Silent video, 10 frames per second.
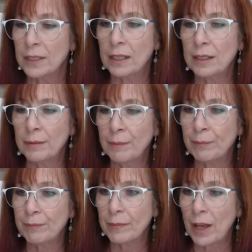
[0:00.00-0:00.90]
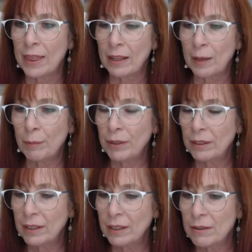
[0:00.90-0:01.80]
I thought I put it
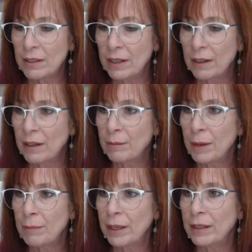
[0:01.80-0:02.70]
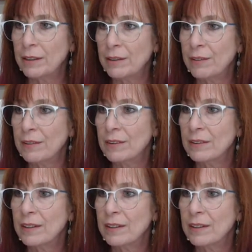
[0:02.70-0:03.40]
on there, on my banners.